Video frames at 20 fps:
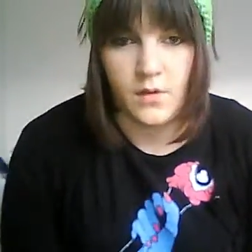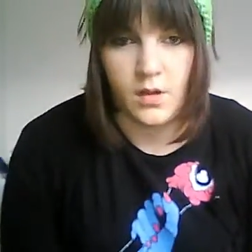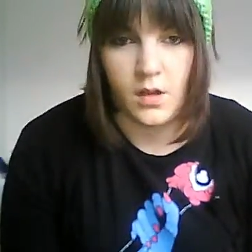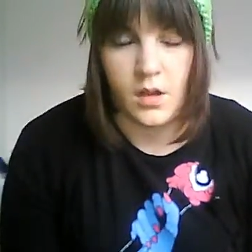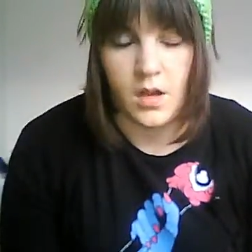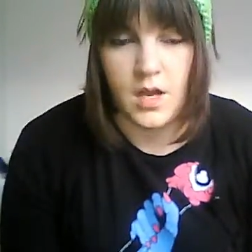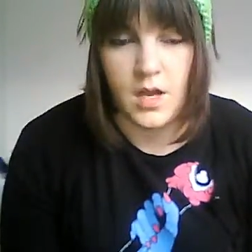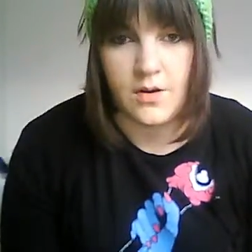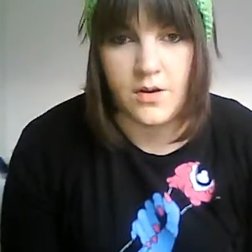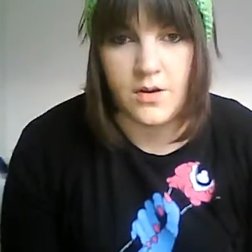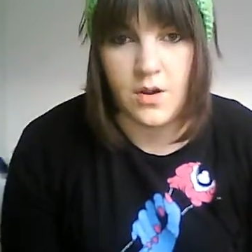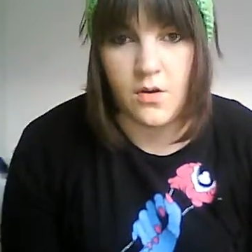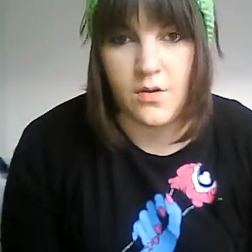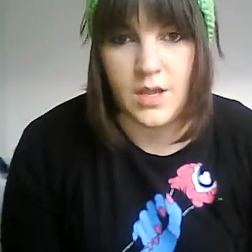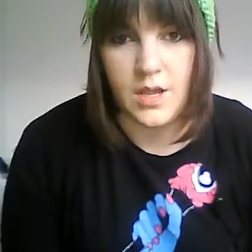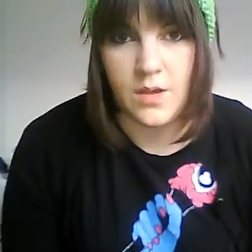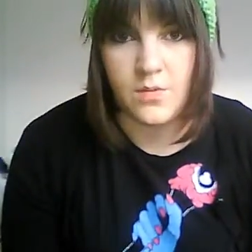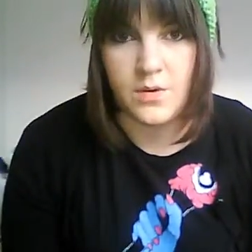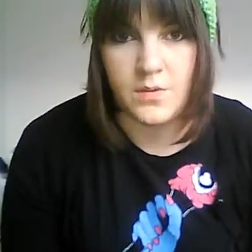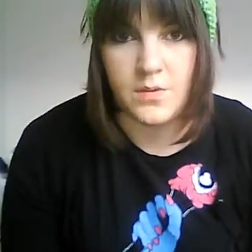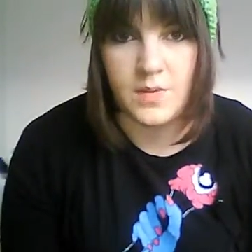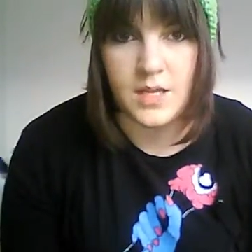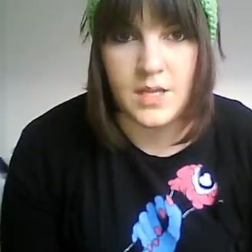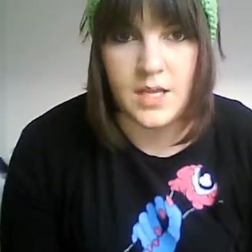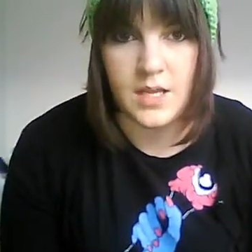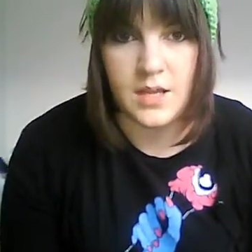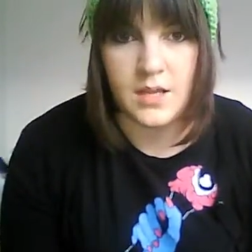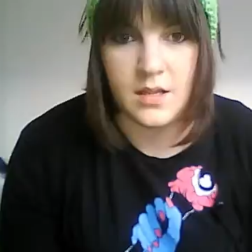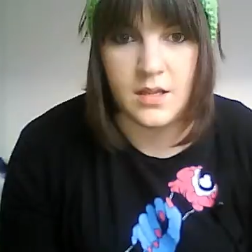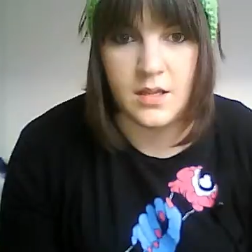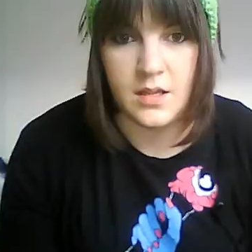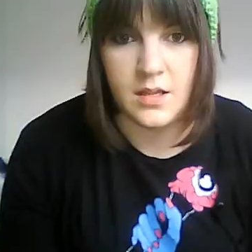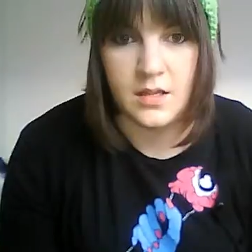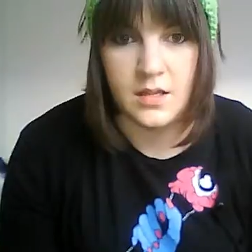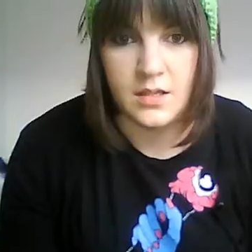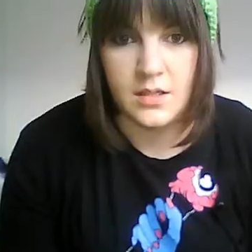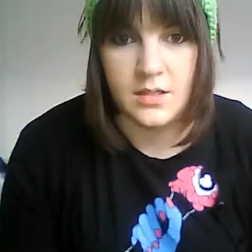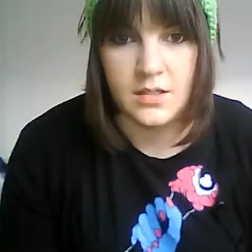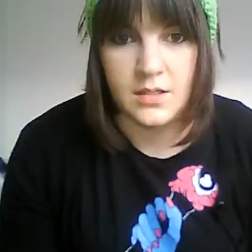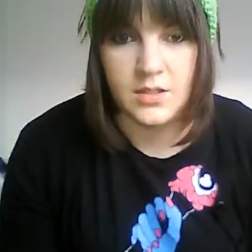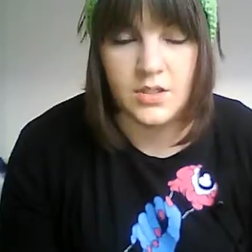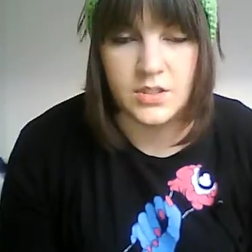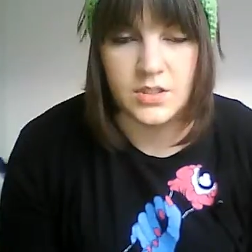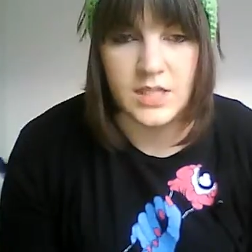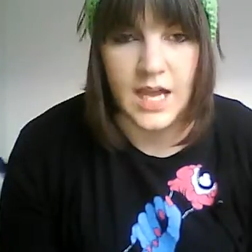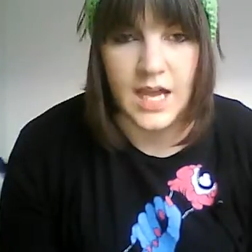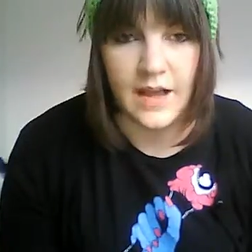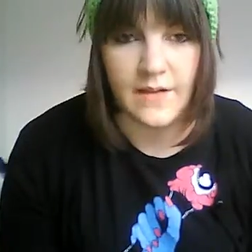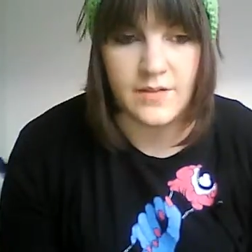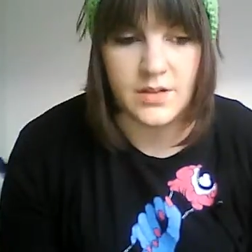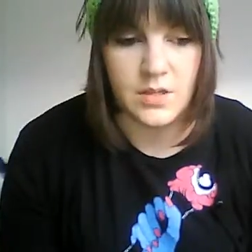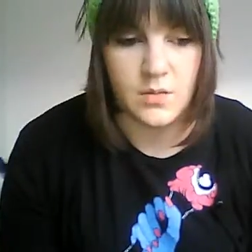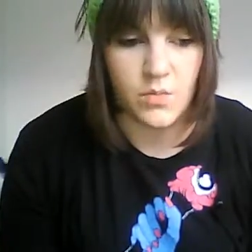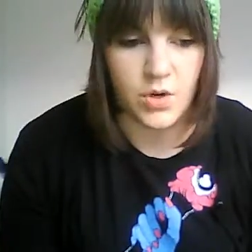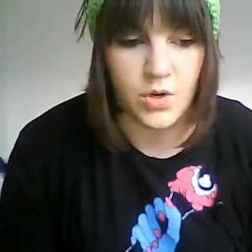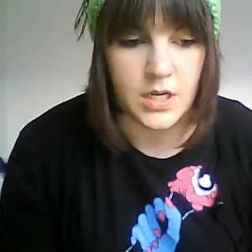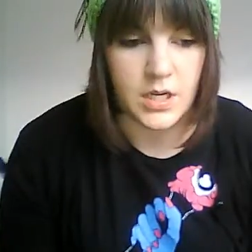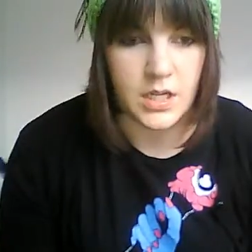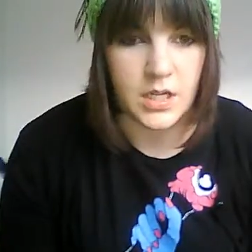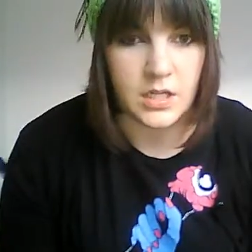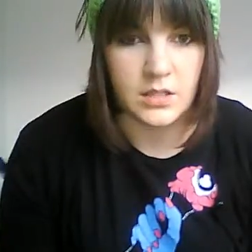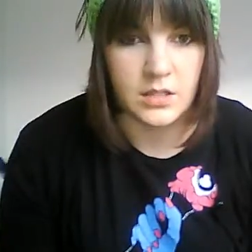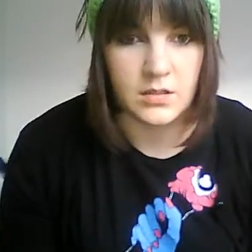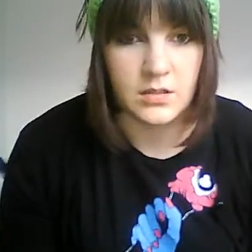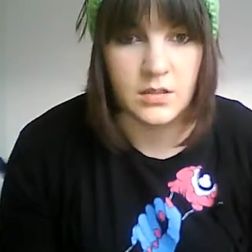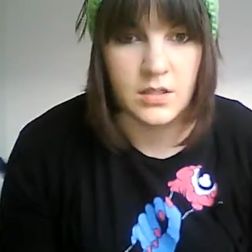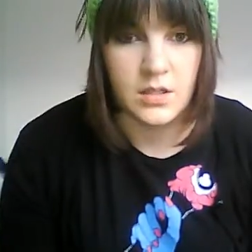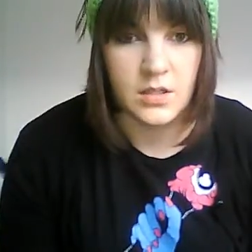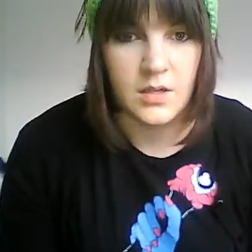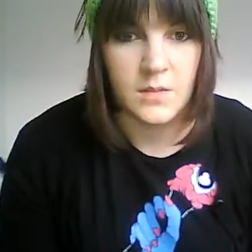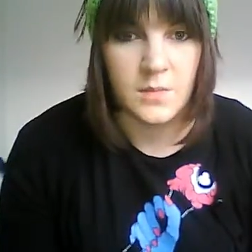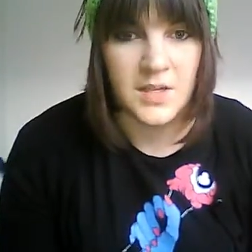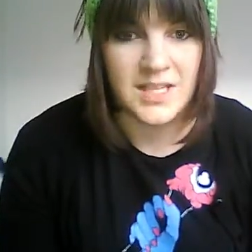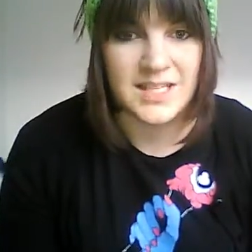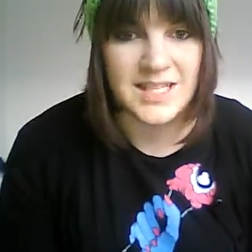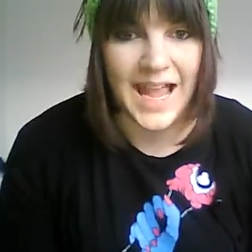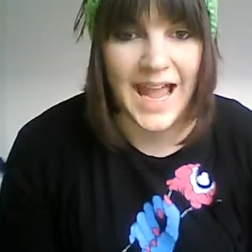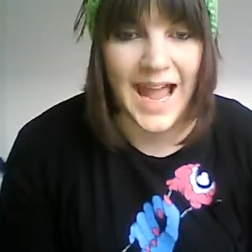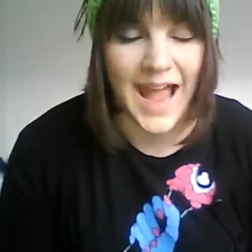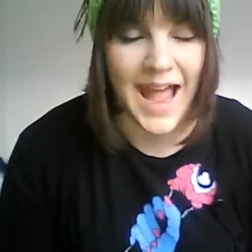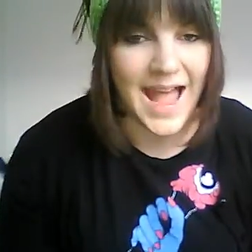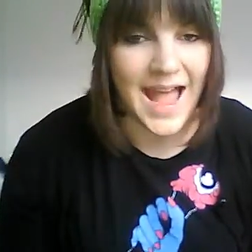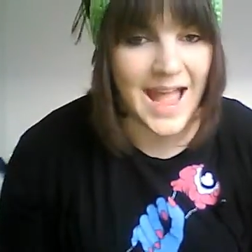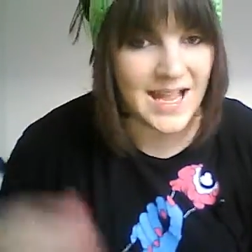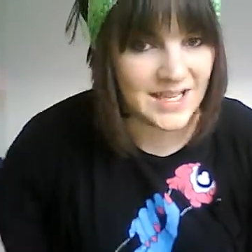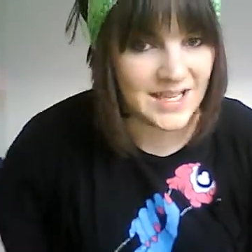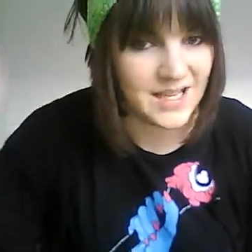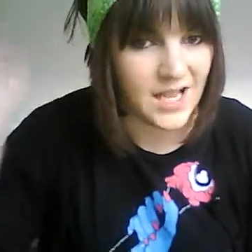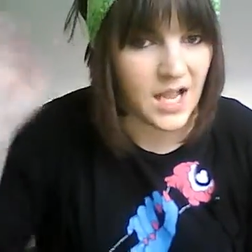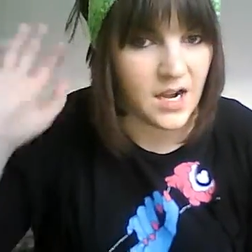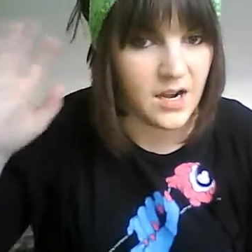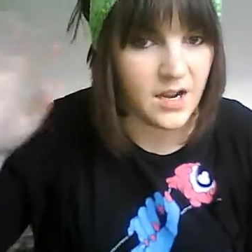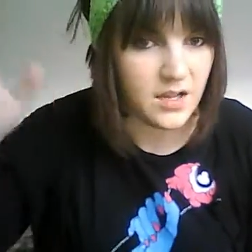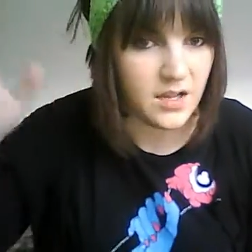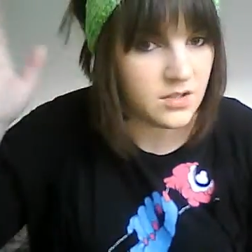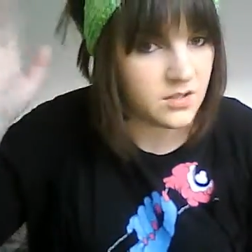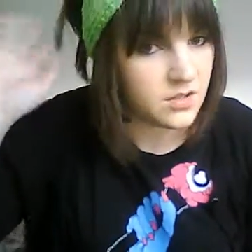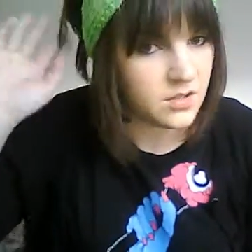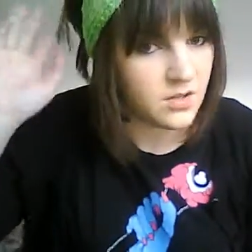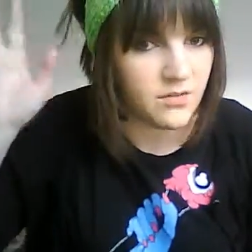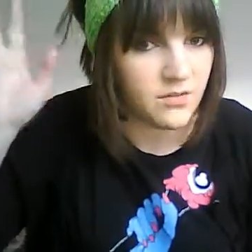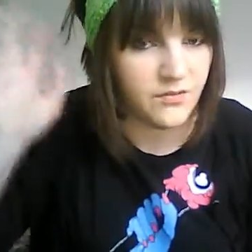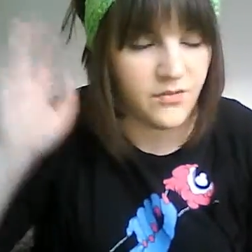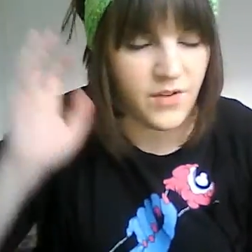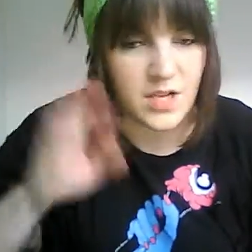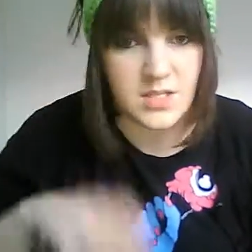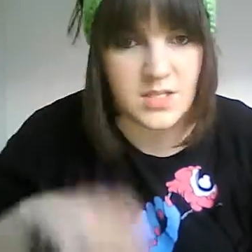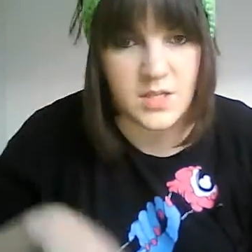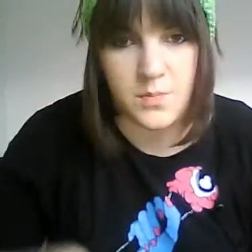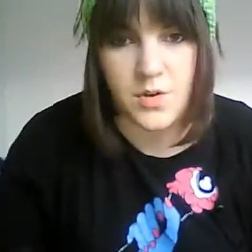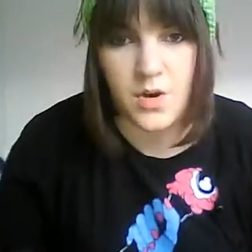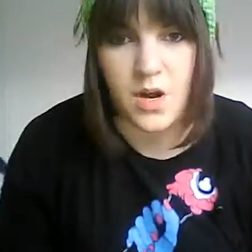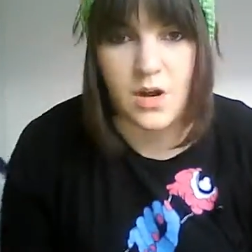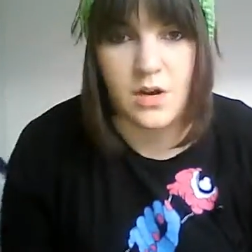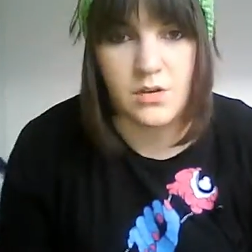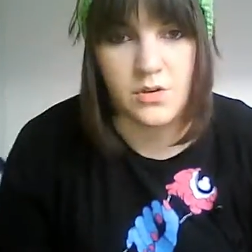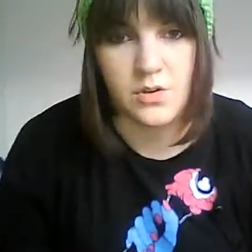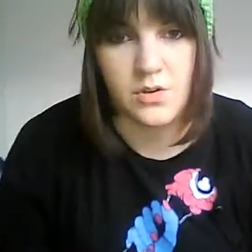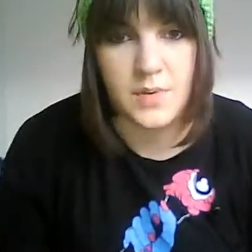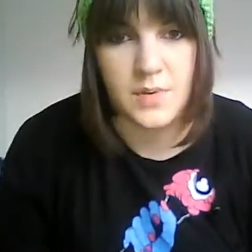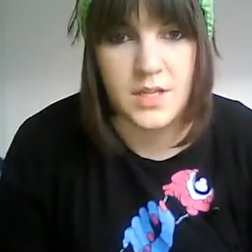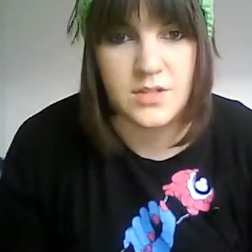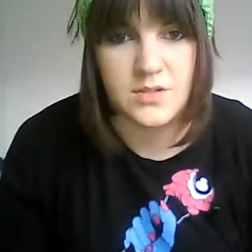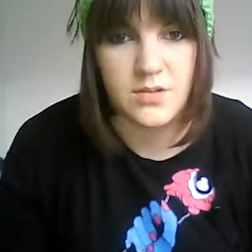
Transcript: I don't know, it would be good to have in the morning because a hat kind of, you know, fucks up your hair a little bit.